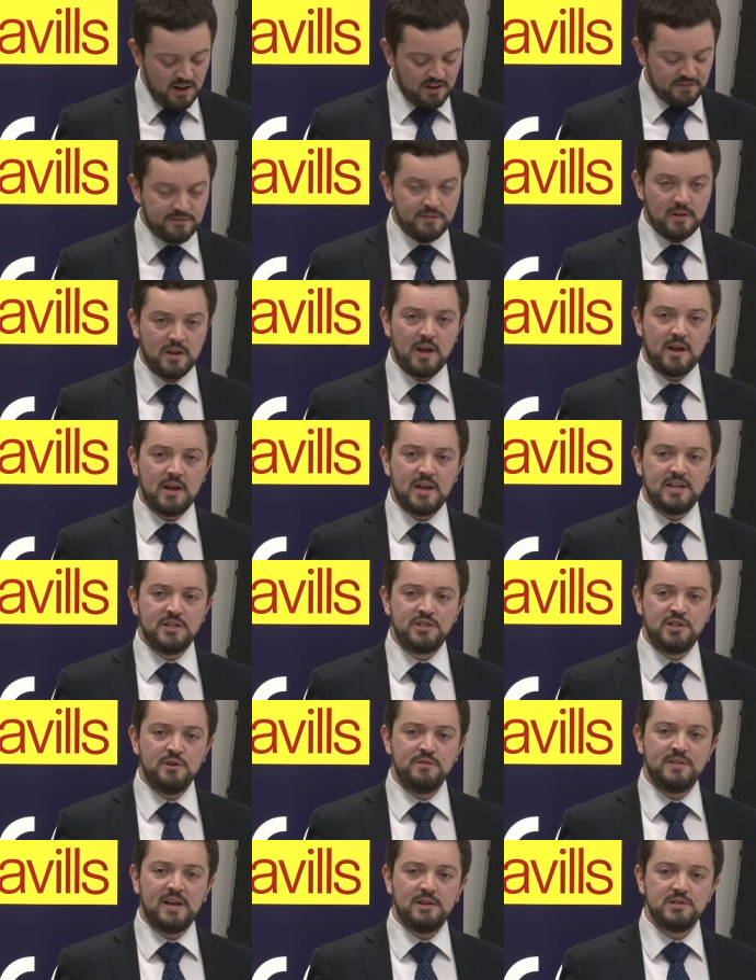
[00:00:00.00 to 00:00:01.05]
enough, in
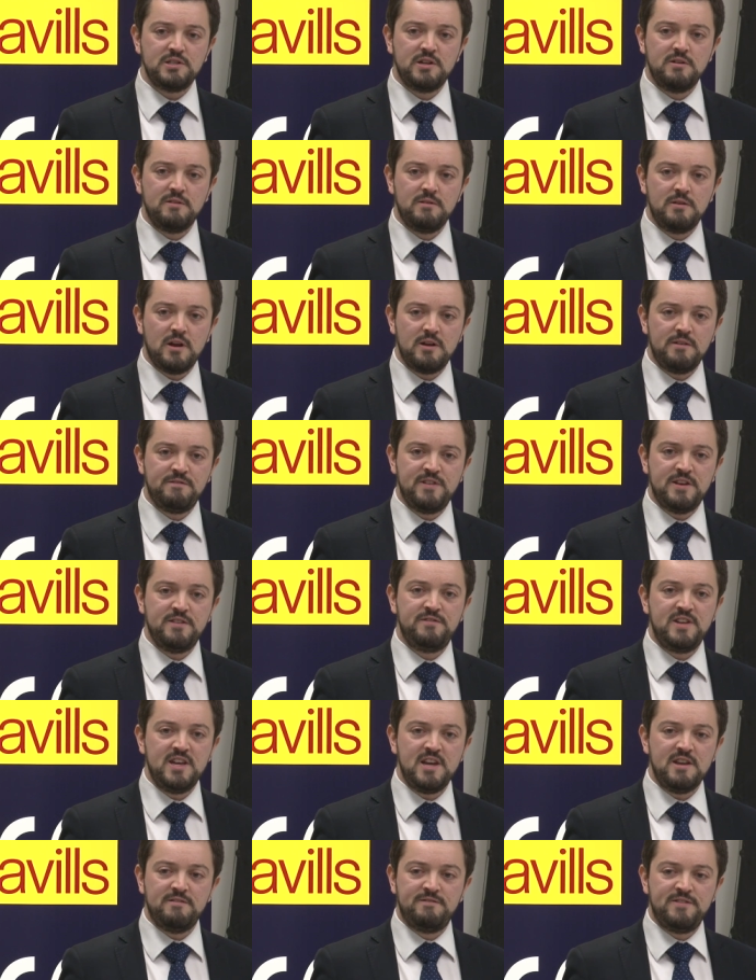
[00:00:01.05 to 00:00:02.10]

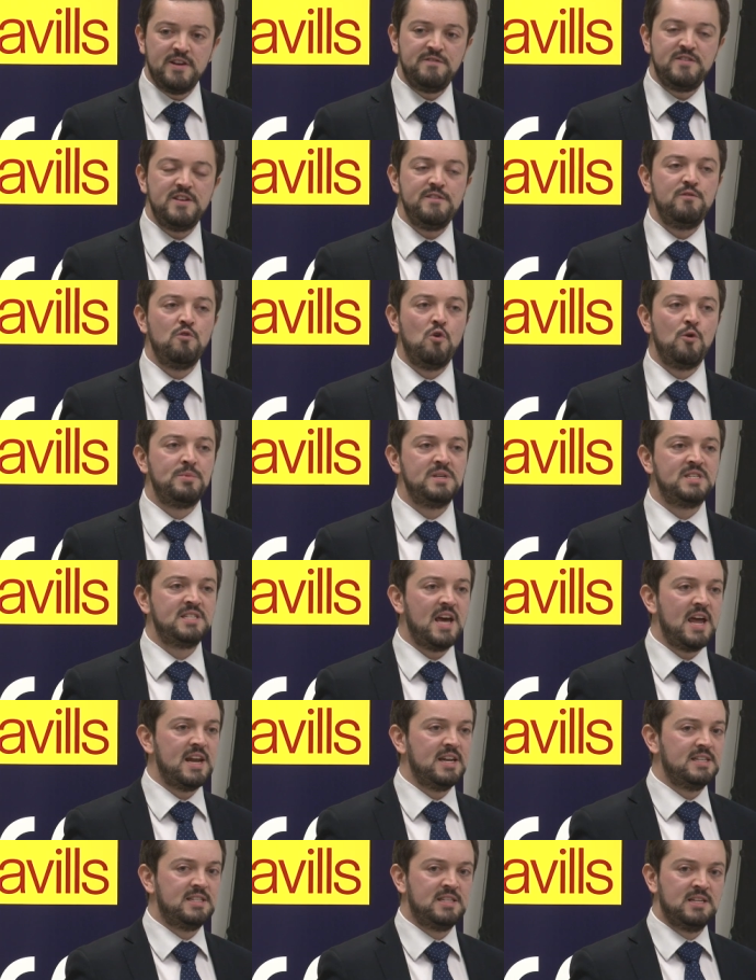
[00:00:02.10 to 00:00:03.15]
2015,
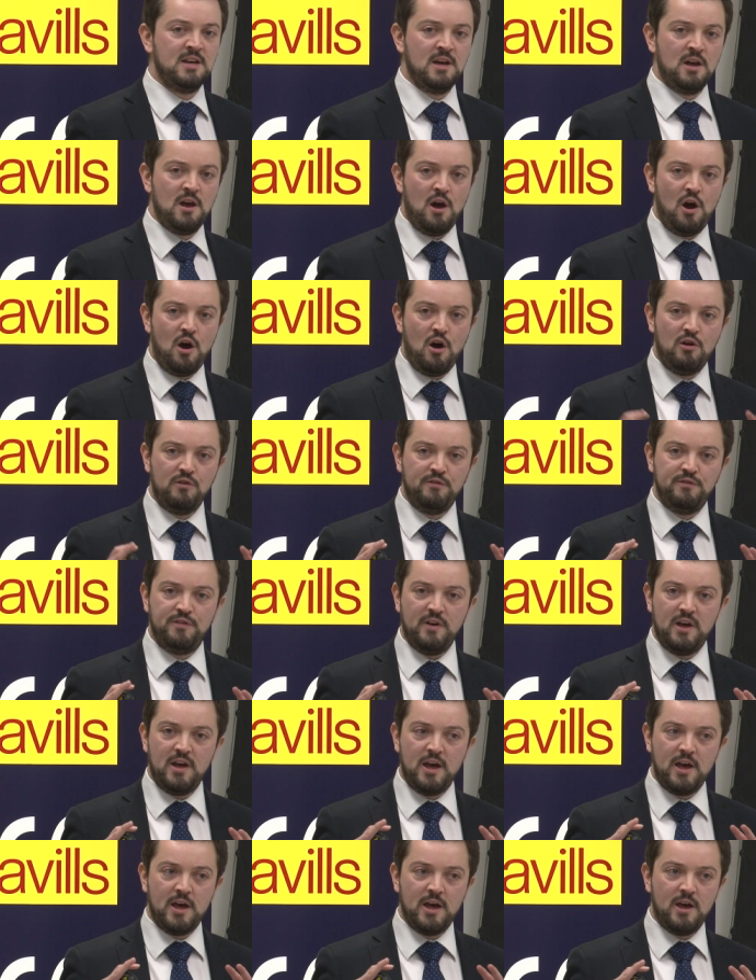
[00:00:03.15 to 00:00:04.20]
54% of
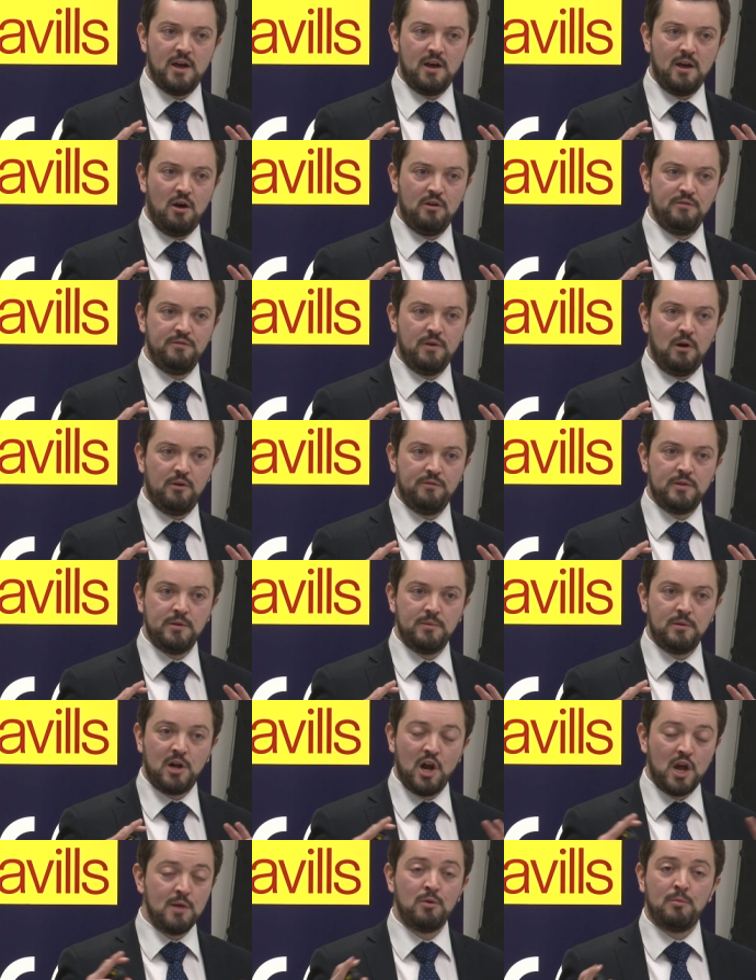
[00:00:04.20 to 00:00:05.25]

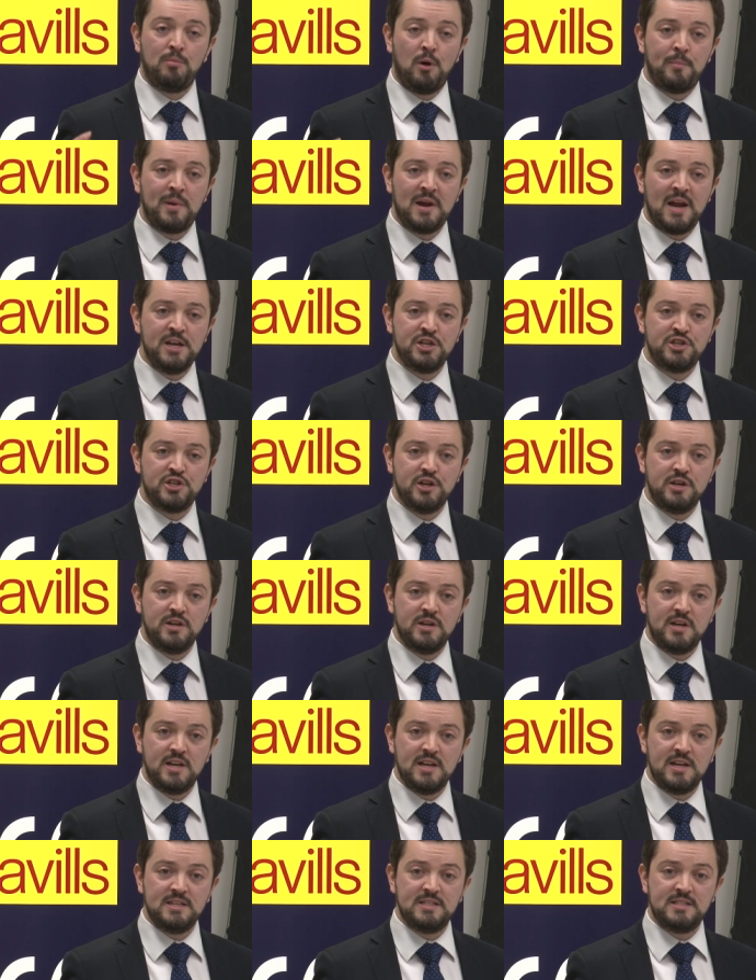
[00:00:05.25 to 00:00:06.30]
the global
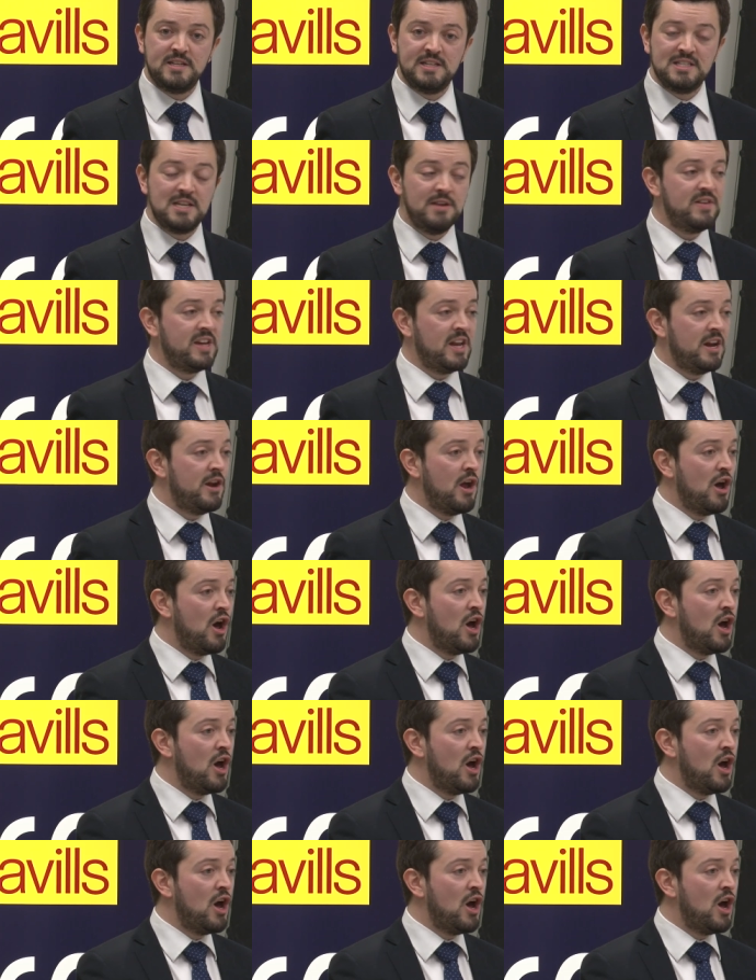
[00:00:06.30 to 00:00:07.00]
population is living in an